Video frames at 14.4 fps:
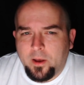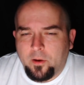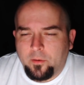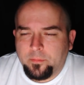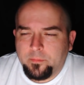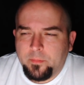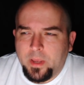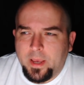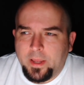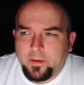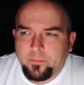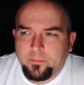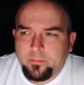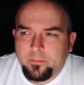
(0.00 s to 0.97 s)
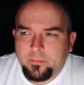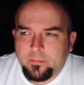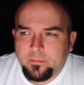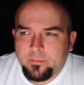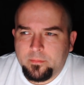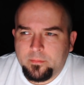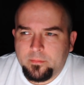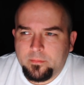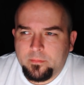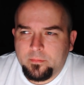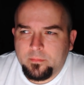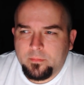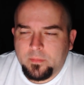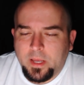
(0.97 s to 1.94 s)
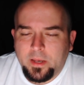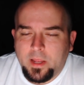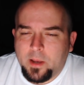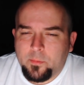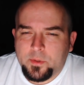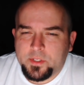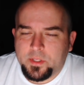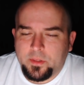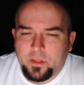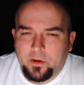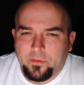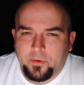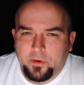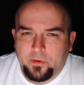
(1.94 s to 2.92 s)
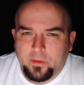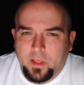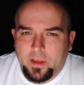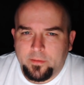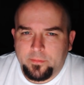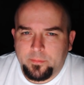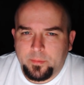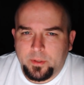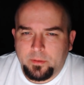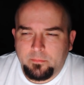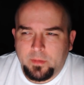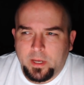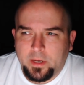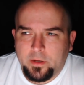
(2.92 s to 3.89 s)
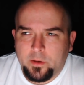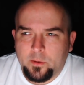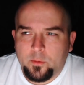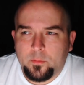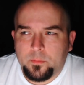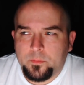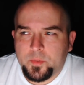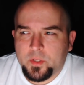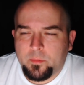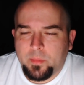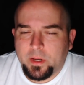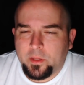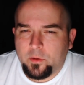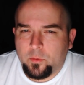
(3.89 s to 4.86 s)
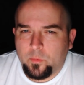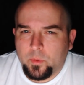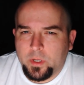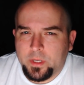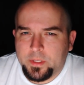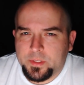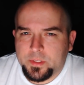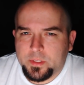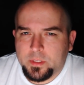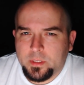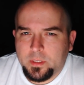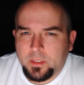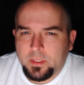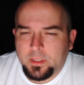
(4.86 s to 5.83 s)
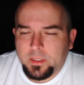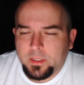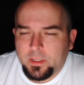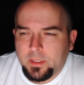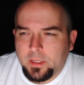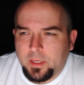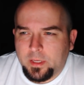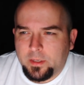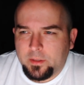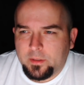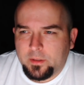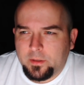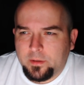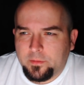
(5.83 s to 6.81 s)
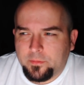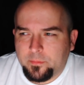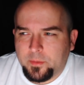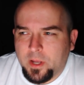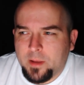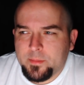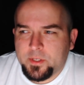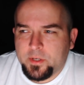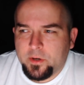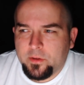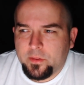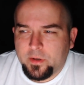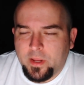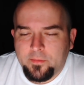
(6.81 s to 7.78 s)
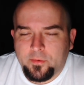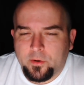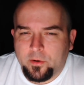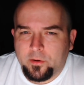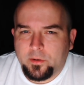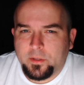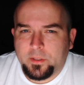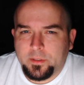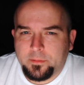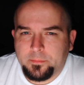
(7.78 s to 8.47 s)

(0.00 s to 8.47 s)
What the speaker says: Now, Matt, I wasn't there for your life, but I know somebody who was. And from commentary that I've heard,